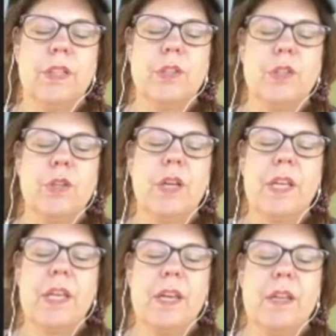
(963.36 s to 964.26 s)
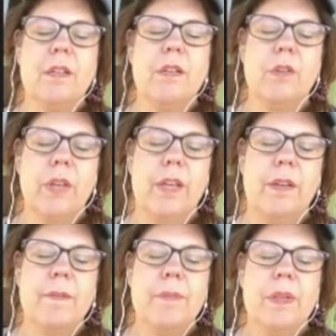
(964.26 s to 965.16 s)
like, sure, I can. Okay.
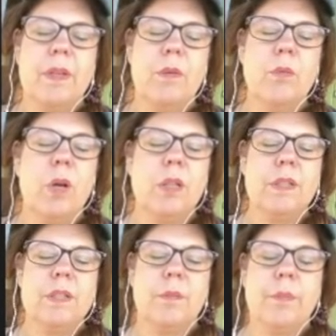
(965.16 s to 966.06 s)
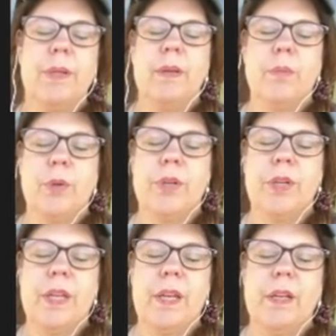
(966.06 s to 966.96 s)
And Wally's up in Alberta,
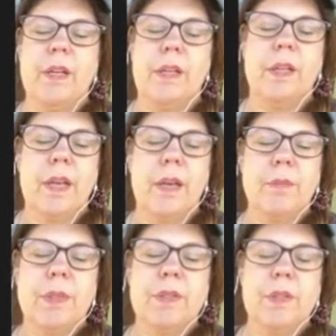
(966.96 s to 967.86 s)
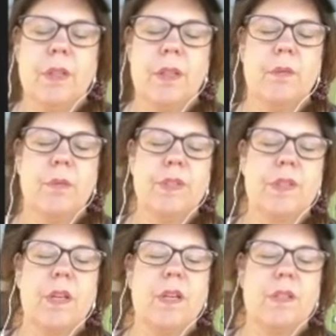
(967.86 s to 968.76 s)
Canada, and Abby's in
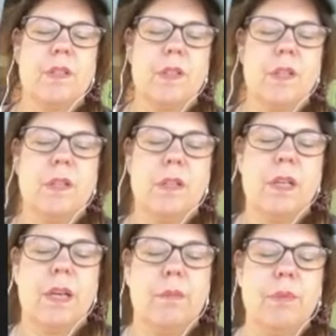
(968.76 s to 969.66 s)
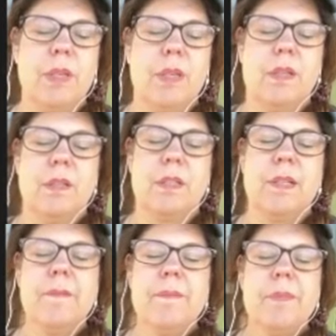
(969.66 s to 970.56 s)
Wisconsin. And Abby
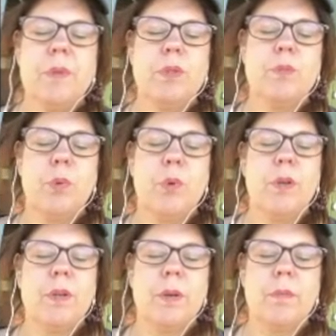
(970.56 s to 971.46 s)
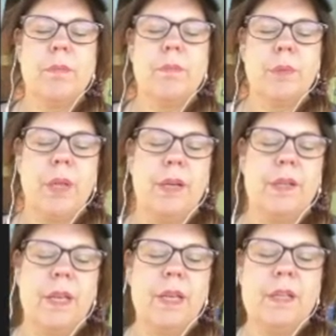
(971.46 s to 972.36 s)
was born blind
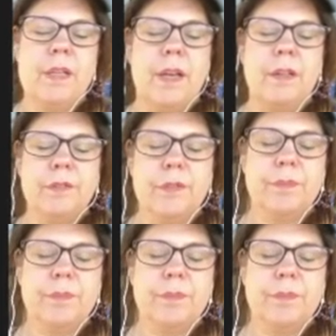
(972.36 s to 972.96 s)
and deaf,